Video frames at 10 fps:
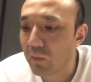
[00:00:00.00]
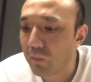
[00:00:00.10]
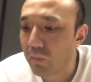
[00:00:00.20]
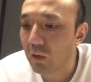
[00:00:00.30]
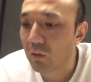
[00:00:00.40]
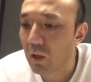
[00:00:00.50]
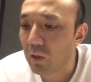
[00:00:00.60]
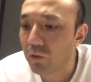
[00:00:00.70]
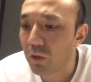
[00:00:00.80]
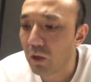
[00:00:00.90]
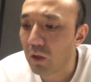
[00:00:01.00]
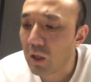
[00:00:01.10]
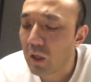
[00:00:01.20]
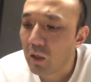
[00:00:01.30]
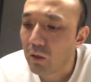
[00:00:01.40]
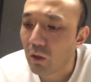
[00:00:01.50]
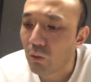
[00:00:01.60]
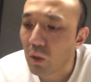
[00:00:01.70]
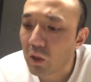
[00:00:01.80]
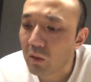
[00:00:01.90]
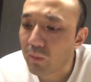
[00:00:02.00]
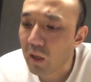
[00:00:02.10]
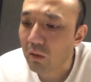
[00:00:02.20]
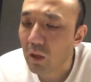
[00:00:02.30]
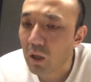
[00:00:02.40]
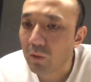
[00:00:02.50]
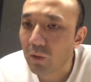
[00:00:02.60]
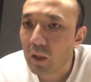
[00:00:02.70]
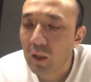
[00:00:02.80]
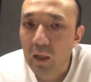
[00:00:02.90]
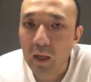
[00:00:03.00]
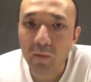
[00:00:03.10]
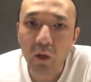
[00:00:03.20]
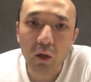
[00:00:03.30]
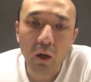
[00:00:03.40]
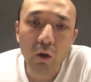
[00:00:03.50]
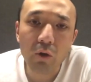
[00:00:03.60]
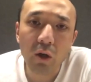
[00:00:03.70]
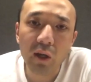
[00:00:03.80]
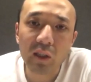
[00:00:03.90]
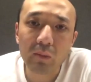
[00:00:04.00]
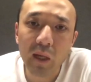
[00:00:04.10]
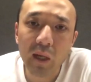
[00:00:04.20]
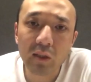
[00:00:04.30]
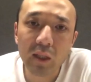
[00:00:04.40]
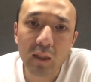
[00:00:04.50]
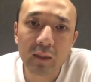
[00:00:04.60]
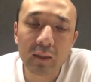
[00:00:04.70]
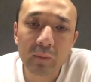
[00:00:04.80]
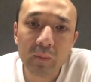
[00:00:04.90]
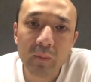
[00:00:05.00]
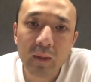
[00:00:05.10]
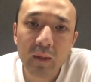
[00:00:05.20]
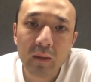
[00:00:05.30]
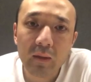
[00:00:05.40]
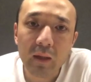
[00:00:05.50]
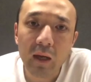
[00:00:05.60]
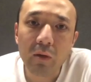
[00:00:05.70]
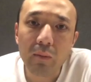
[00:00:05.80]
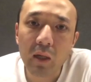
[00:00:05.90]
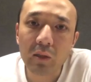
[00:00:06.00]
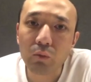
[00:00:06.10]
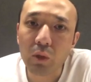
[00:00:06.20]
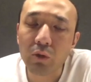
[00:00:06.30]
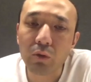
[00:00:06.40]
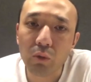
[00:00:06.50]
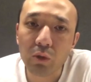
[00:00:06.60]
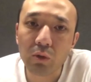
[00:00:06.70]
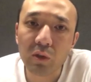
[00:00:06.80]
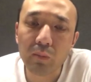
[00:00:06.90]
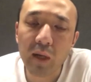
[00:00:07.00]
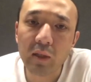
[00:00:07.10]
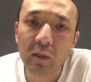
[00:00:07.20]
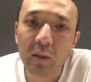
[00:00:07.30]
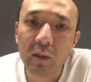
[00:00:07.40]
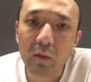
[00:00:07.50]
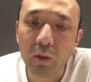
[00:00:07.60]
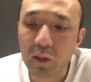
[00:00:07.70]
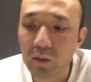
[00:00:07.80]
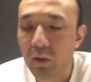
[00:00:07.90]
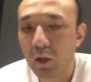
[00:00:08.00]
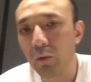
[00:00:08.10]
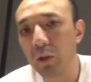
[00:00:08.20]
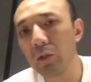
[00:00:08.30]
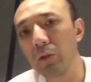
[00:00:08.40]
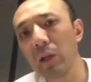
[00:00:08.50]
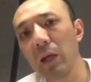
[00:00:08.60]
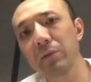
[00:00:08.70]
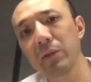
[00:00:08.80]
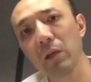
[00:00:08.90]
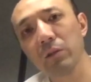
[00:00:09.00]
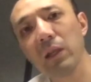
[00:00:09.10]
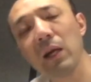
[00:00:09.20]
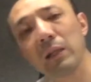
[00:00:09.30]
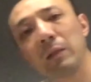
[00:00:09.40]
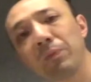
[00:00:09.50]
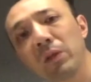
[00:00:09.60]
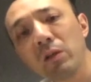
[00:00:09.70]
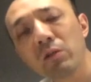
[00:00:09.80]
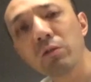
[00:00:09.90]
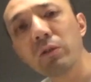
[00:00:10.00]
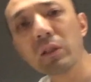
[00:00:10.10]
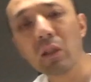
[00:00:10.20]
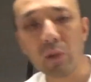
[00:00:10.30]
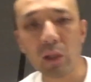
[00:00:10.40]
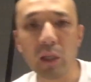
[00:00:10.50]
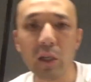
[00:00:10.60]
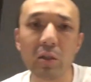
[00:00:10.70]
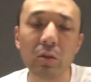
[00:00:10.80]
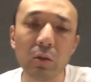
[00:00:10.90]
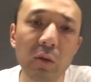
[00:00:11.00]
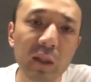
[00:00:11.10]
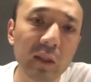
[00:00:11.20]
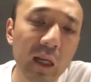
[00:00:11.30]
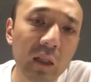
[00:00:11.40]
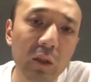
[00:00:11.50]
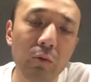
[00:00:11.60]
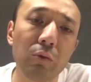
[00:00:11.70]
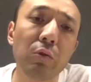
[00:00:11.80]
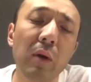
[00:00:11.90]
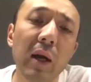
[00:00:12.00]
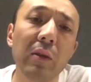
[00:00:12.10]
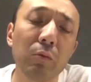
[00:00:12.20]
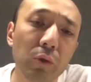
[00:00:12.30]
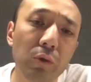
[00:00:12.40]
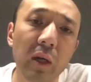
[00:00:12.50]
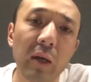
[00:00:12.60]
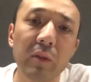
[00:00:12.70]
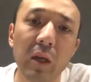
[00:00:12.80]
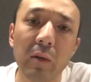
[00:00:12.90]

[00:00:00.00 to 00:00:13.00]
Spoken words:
background, your working background, and all your expenses. Every month, what you spend, what is your lifestyle like. So this application know exactly who you are and what you have done.